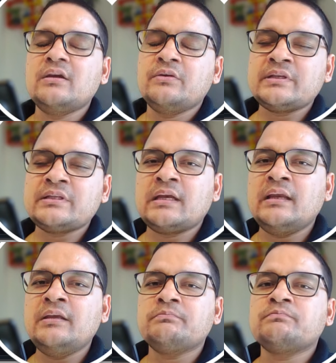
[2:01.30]

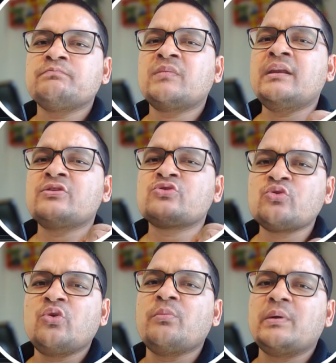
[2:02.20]
Basically, there is
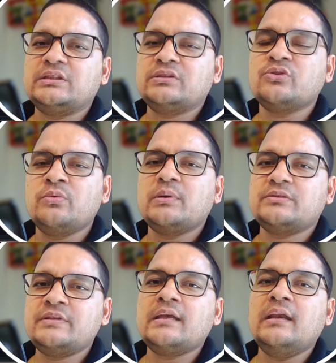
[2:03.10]
so much.
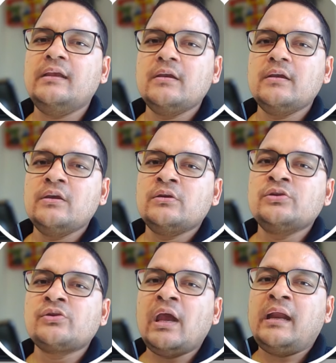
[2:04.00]
Basically, you
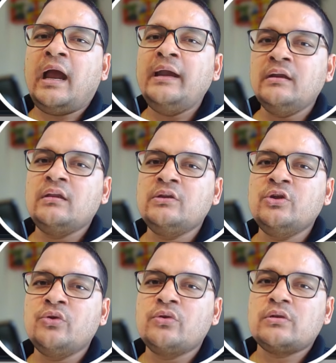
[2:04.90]
can handle
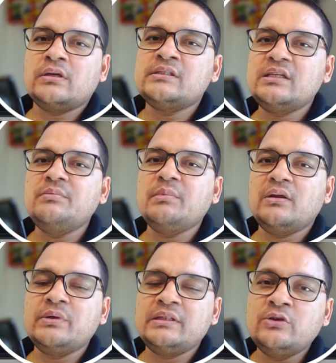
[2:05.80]
your Gmail
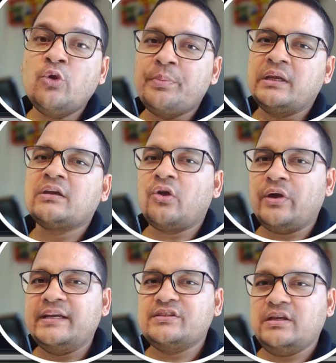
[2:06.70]
with the OpenClaw
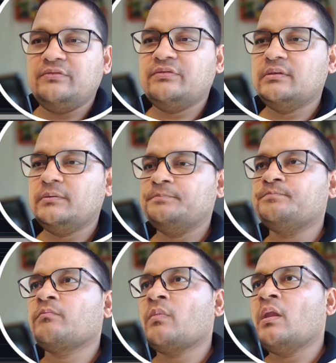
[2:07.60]
itself.
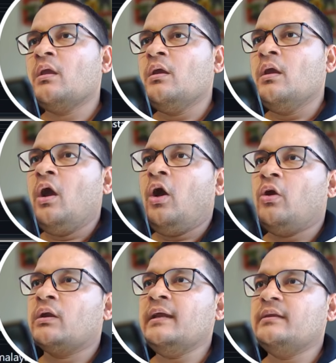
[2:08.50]

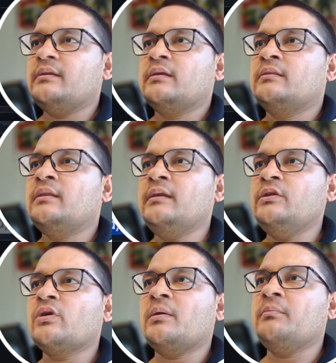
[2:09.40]
All right, then you
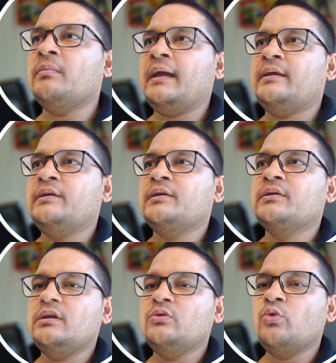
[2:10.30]
come back here
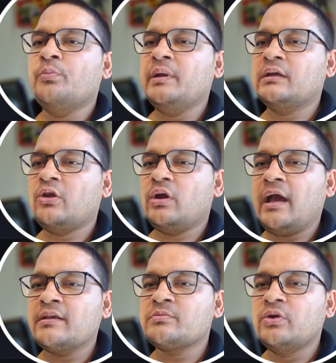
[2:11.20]
in OpenClaw
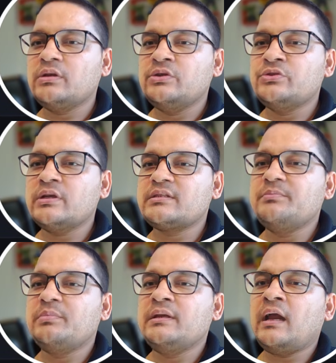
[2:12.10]
dashboard. You just
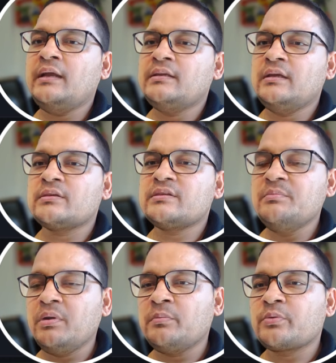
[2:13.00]
simply write here a
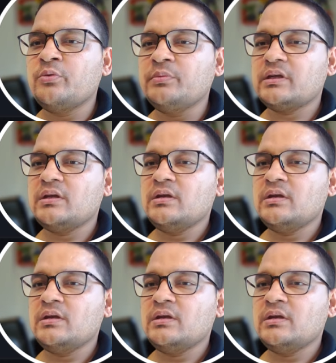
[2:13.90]
simple prompt.